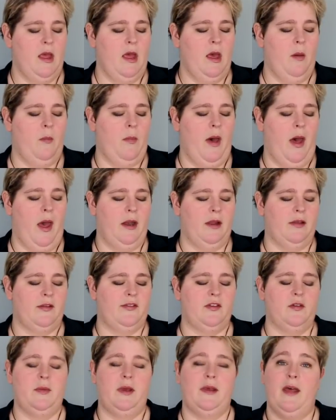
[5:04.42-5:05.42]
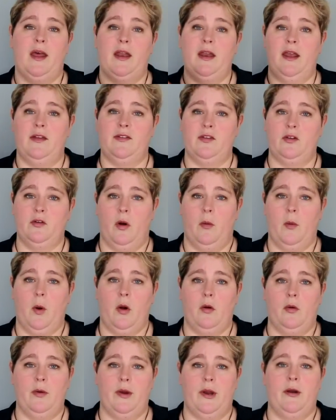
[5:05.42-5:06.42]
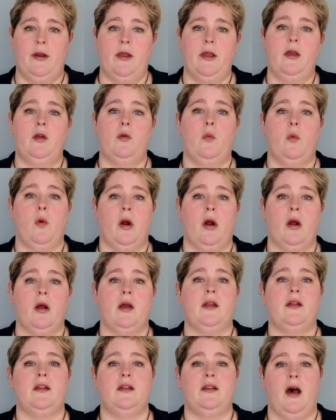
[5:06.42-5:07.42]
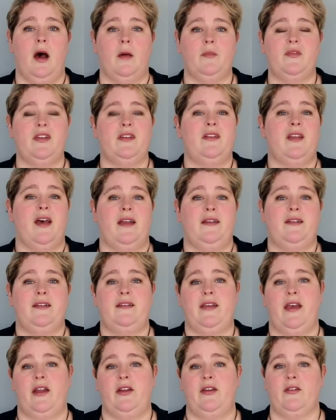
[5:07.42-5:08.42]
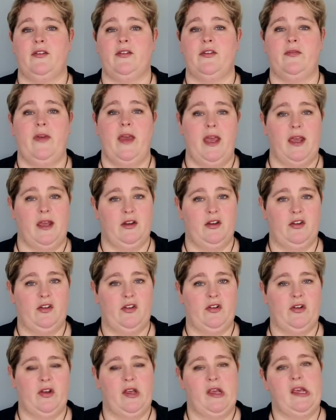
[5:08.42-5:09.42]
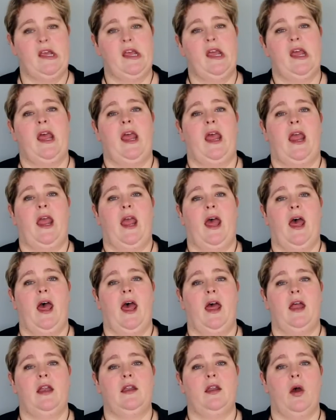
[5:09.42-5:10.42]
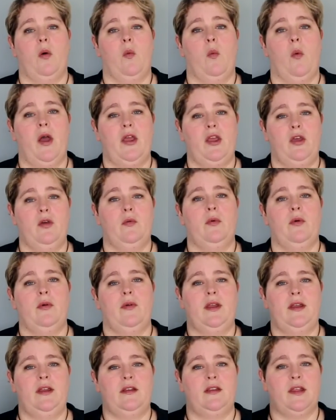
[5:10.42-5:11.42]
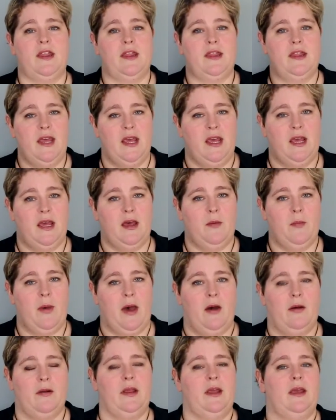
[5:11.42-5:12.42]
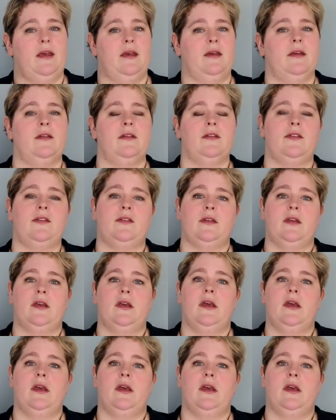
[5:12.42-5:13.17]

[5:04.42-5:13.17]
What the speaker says: But assuming that he has a normal career, he could work up to 9 to 10 years of age. And what you really need to think about is